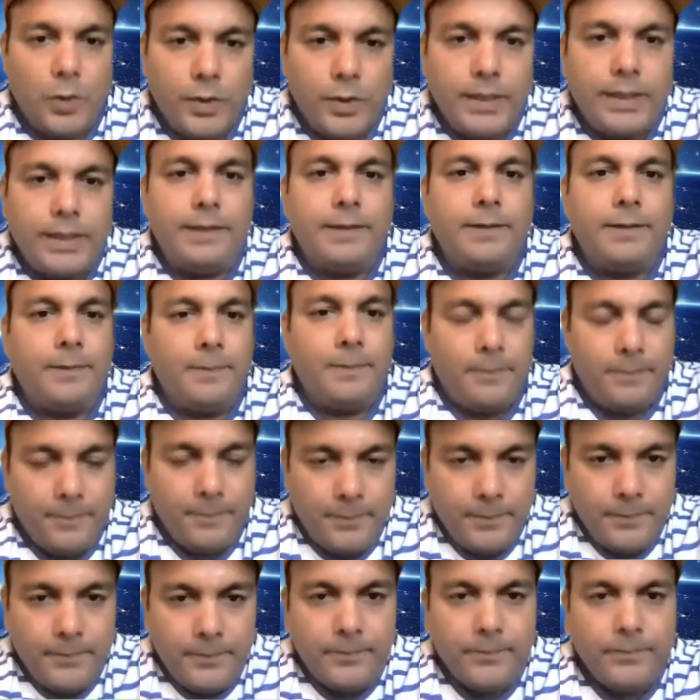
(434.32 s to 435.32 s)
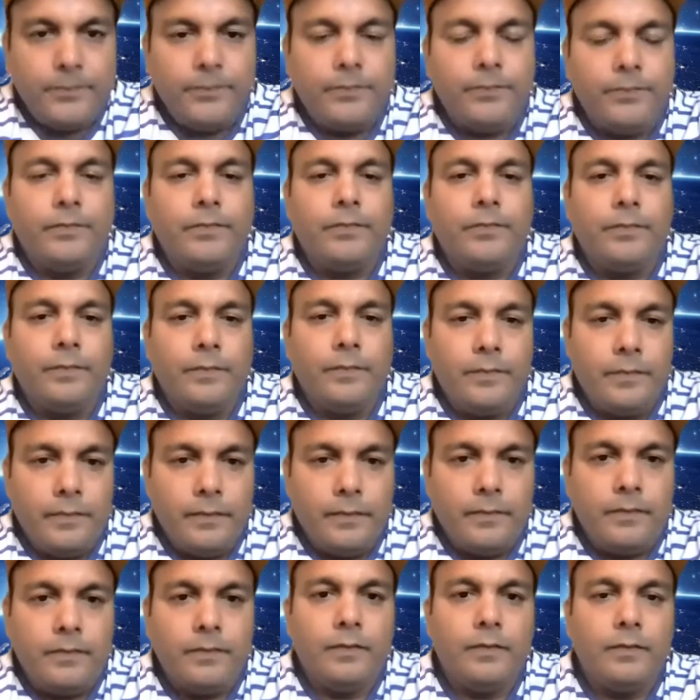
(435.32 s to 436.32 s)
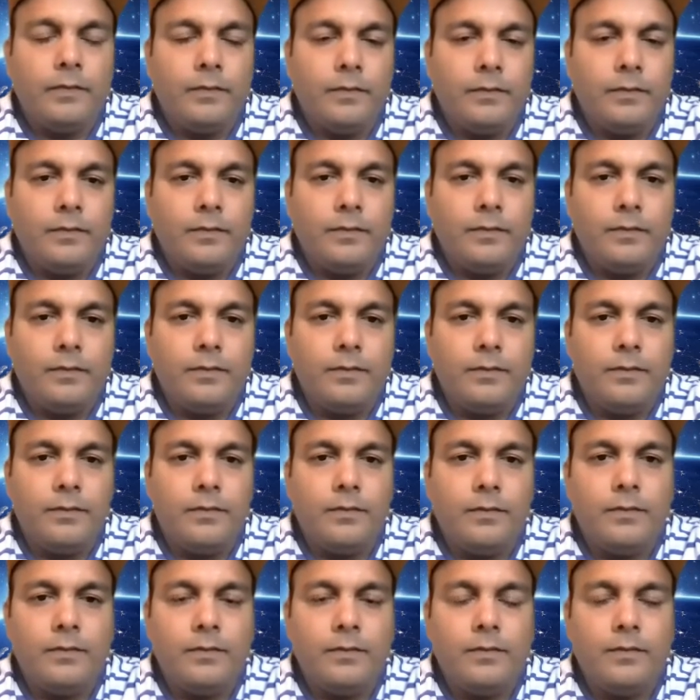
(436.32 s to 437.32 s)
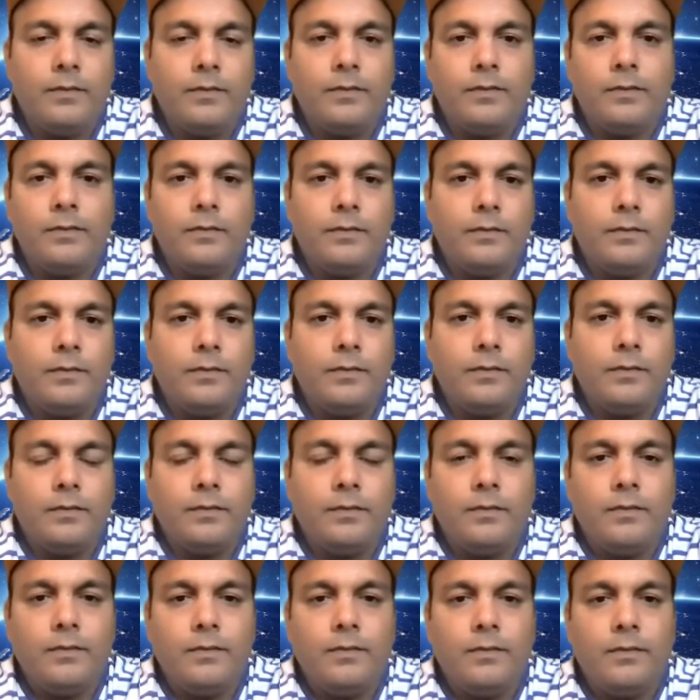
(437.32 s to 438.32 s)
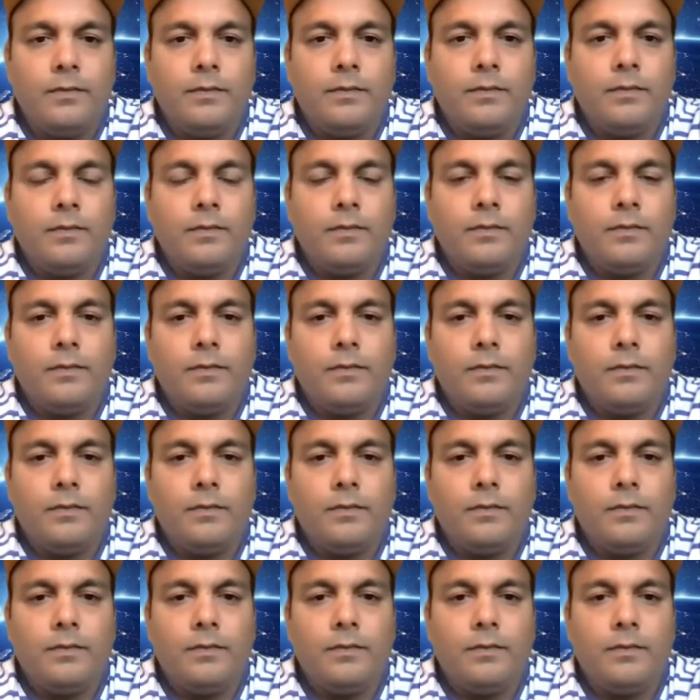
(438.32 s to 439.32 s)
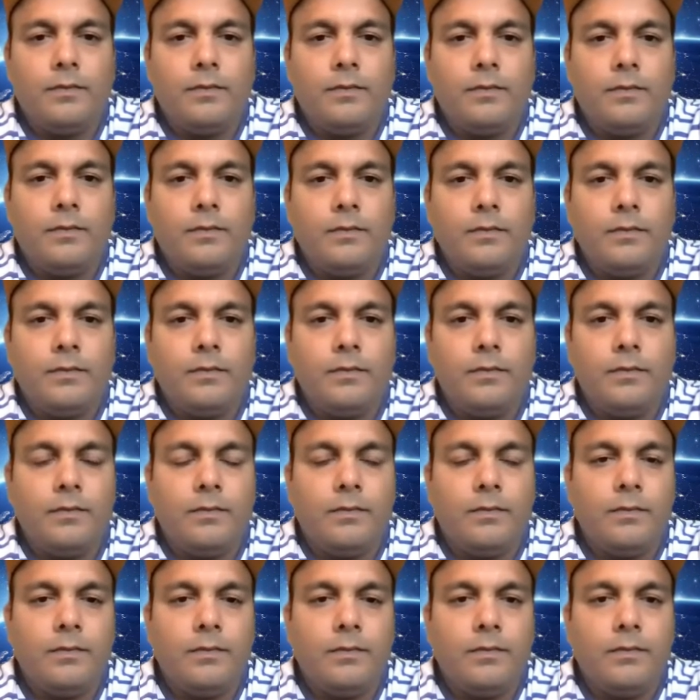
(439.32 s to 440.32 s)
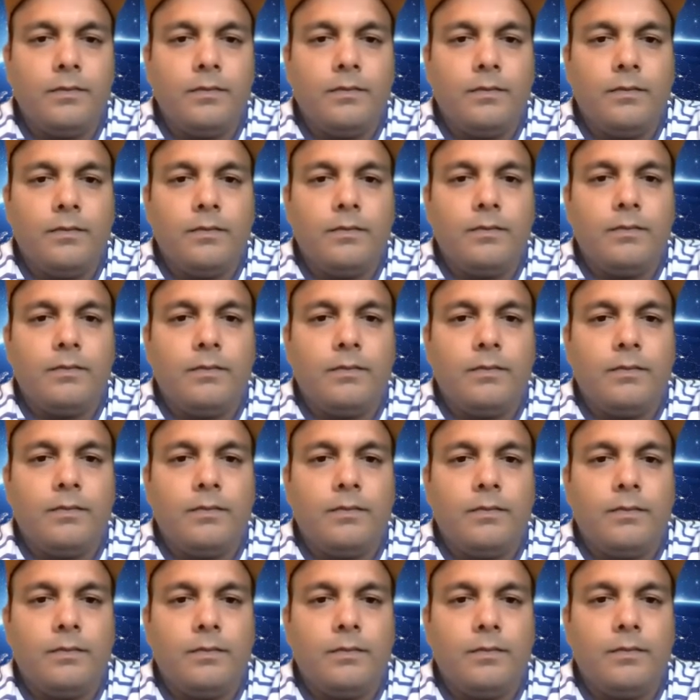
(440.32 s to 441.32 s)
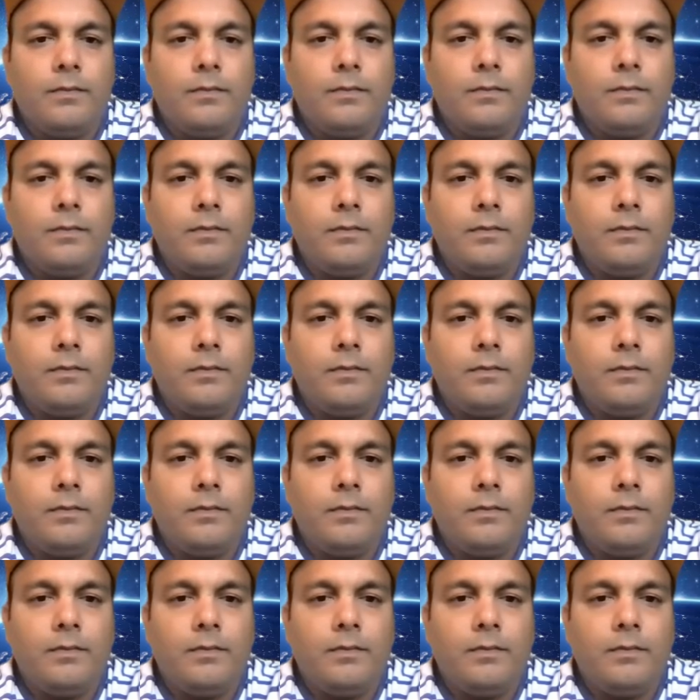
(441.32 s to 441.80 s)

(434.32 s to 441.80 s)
No words are spoken by the person on screen.